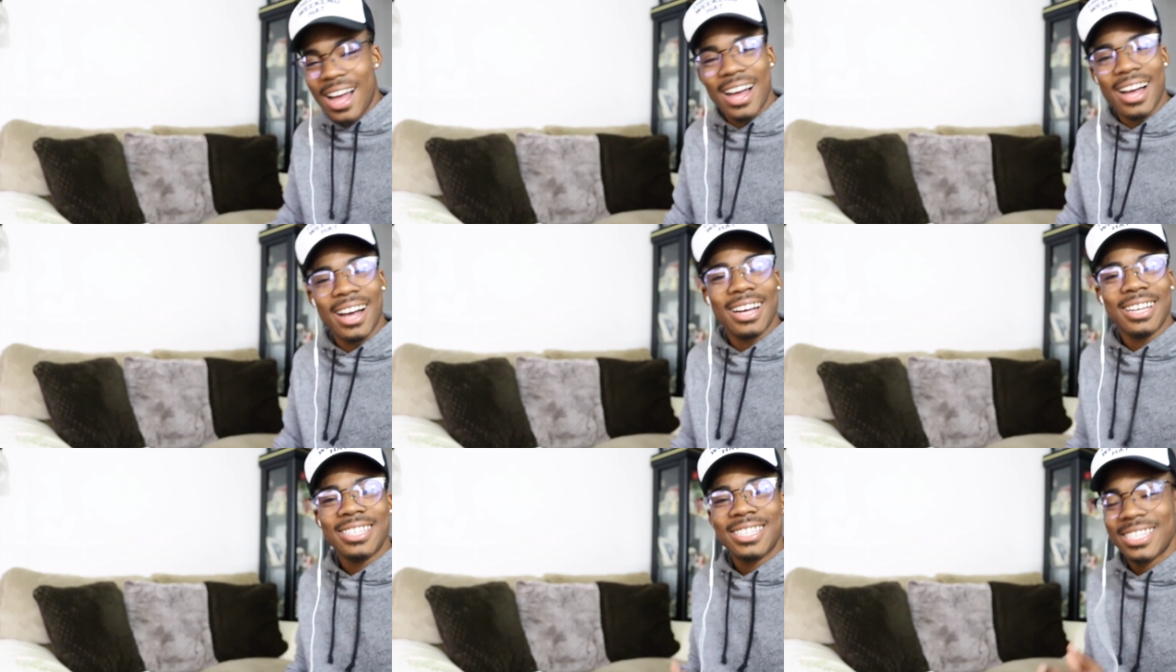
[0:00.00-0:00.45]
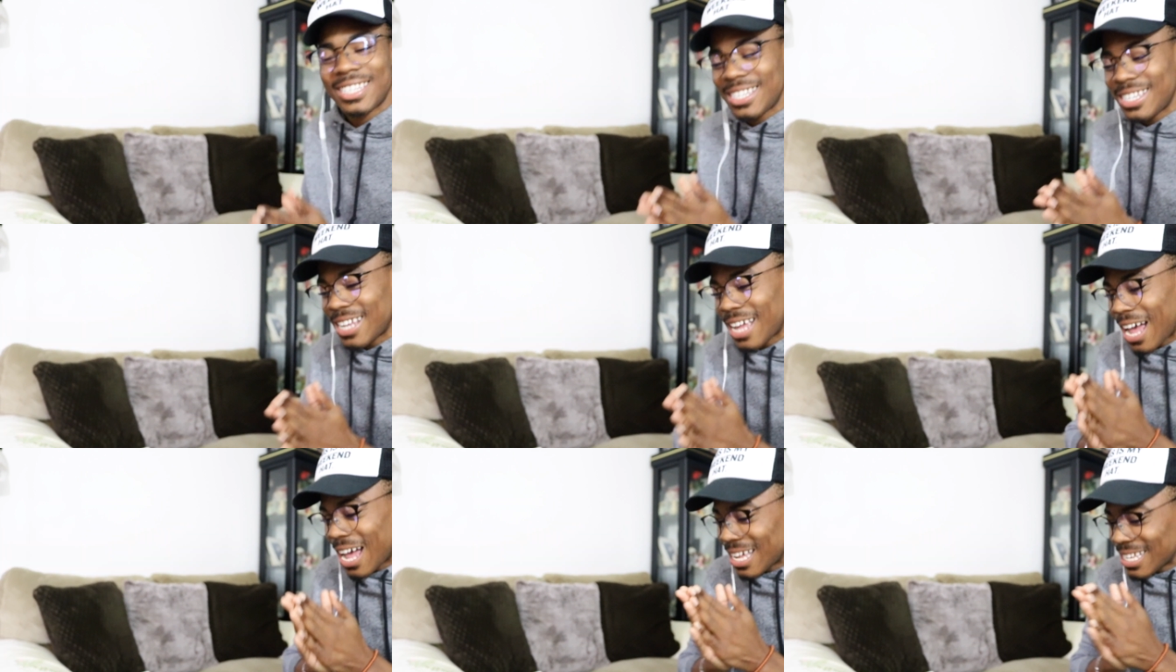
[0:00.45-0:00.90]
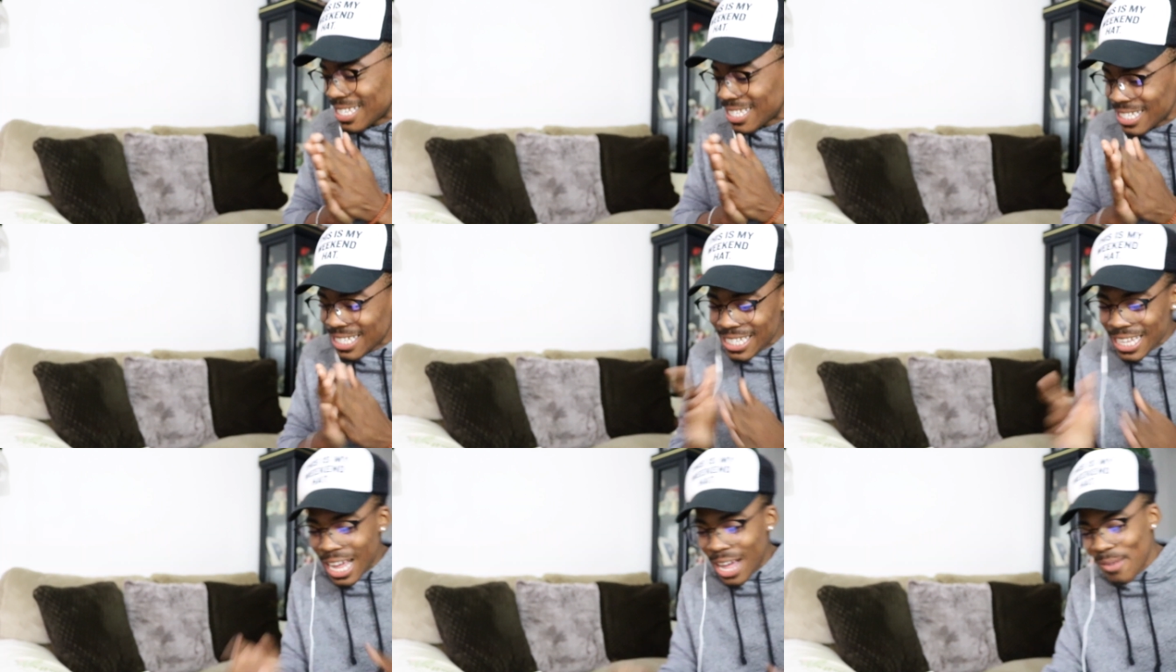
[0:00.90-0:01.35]
I see, I
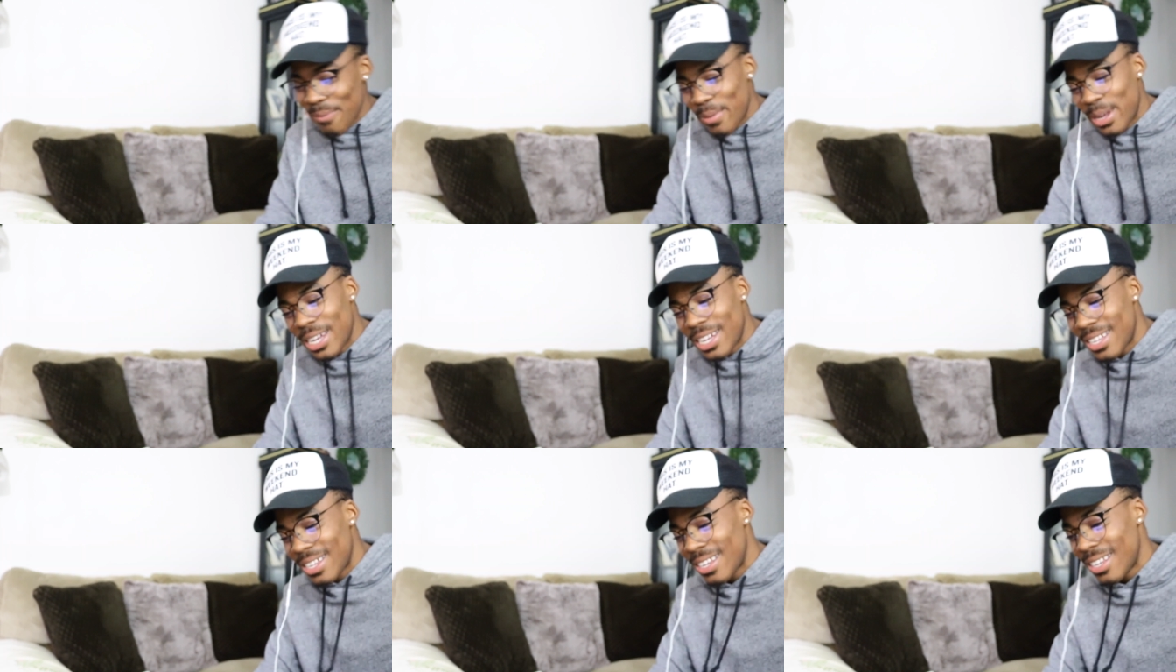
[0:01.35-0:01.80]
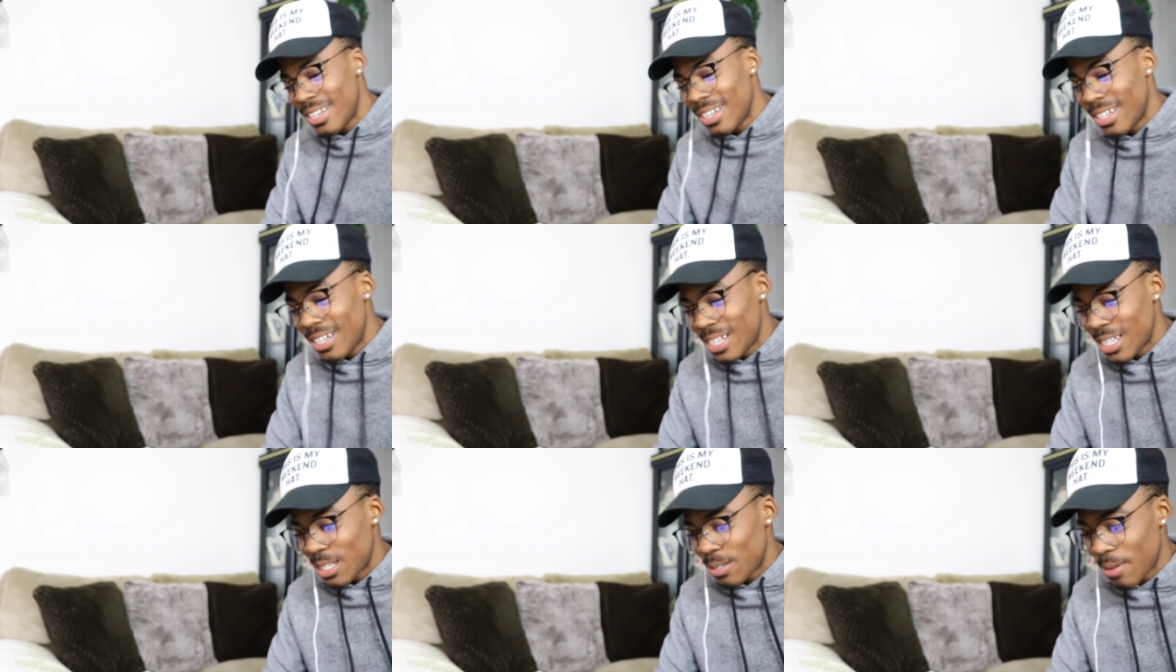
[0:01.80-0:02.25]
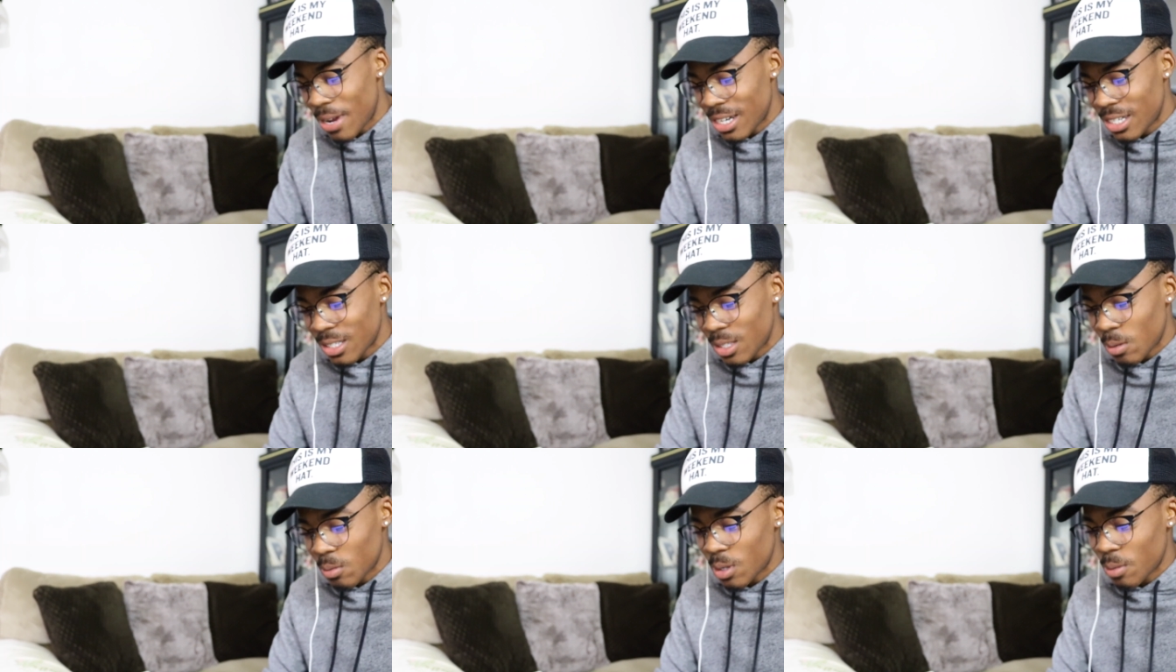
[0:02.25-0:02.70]
see y'all, man. Smash
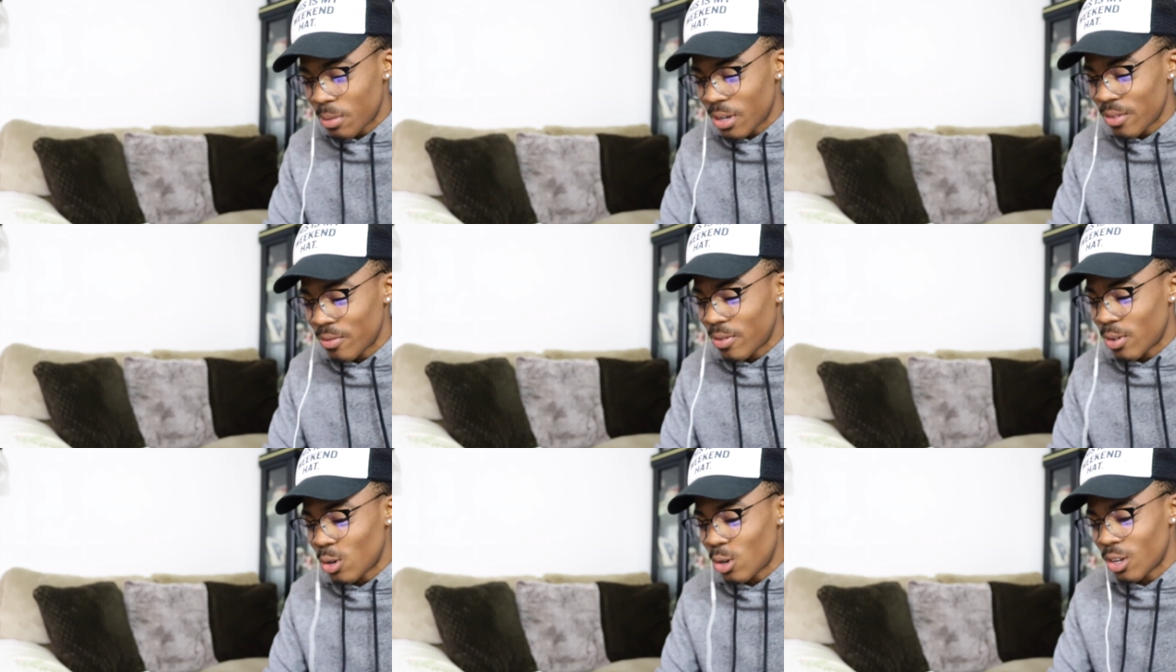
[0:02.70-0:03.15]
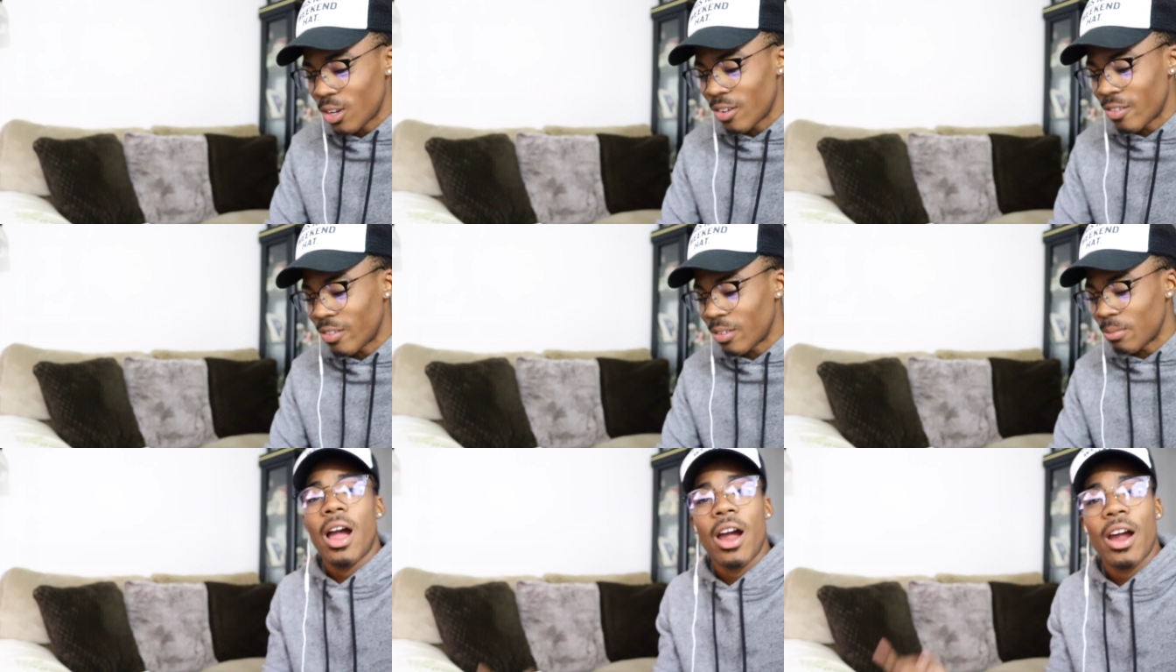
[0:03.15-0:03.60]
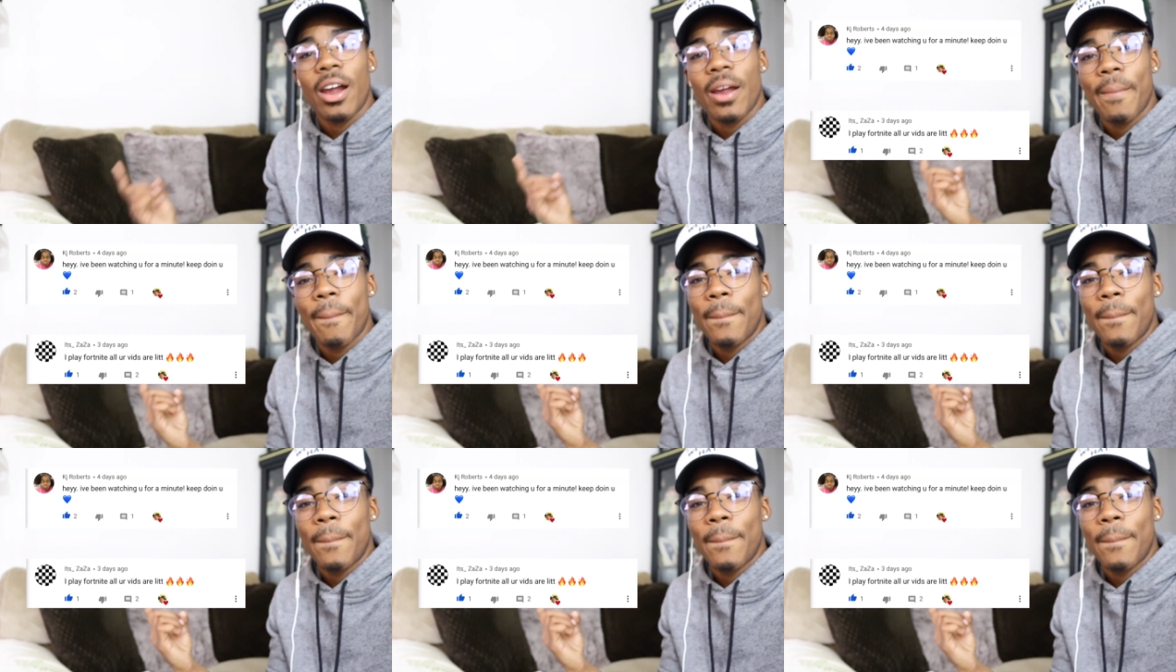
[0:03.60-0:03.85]
the thumbs up button for all of them. Alright,